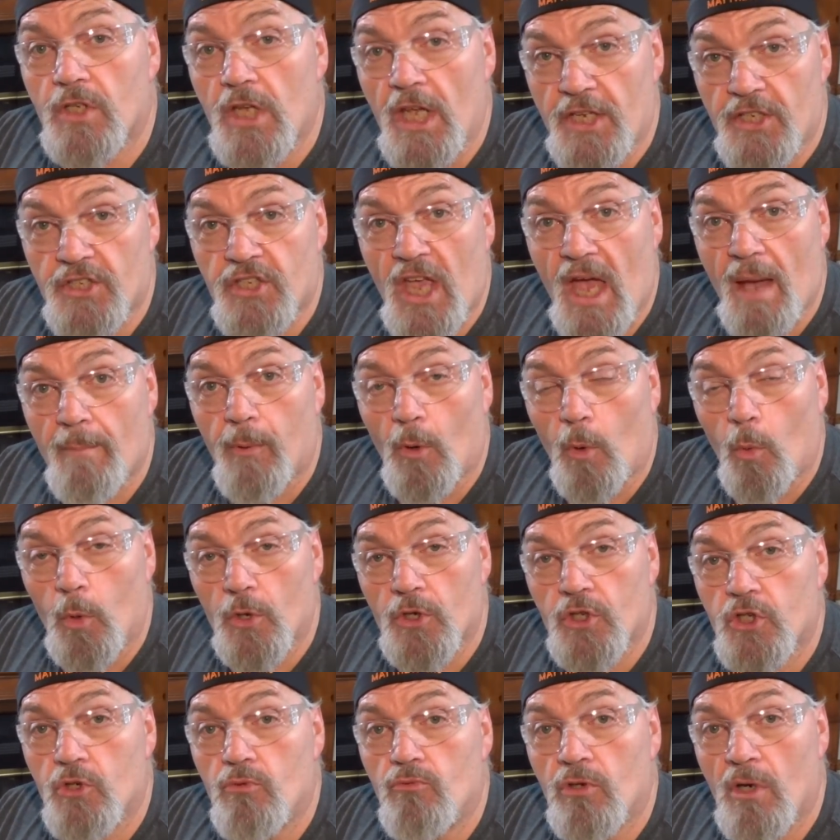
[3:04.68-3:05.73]
example
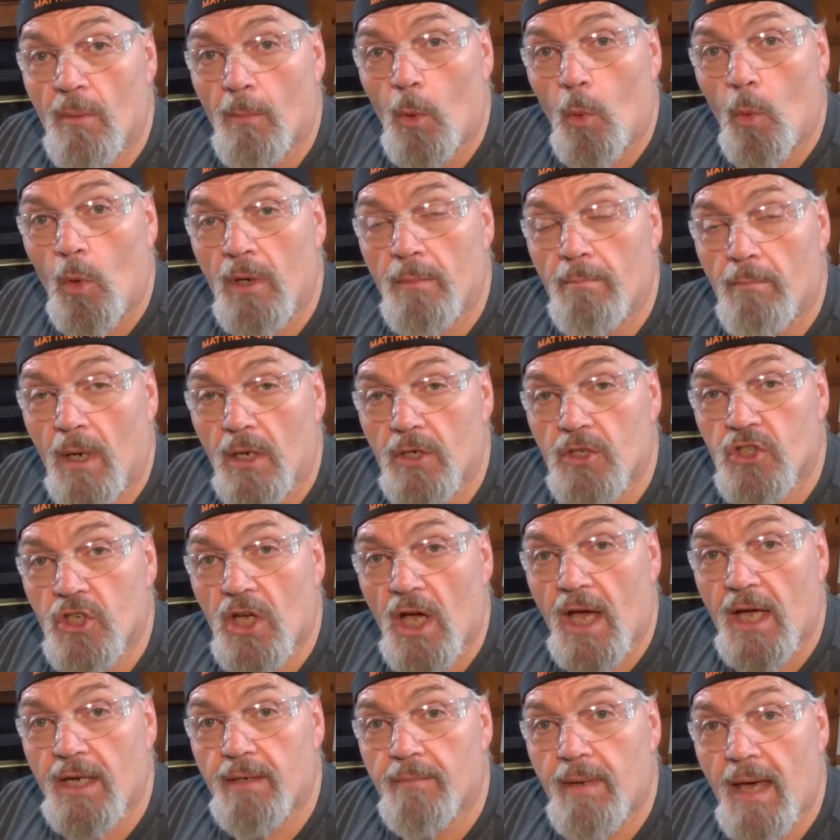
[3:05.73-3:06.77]
we're shooting number one
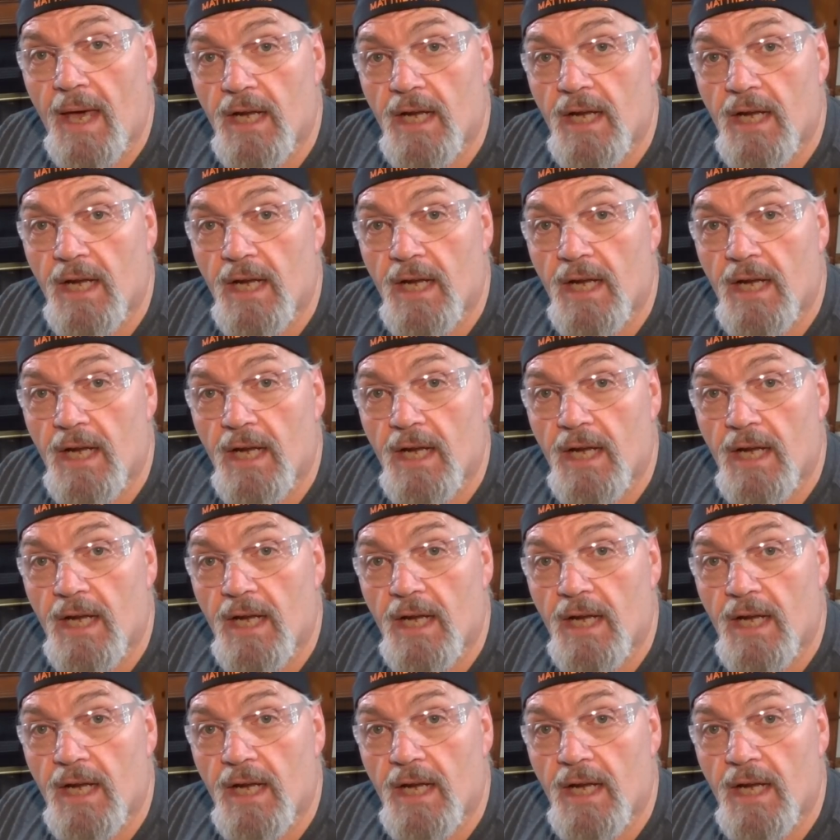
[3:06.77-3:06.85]
buckshot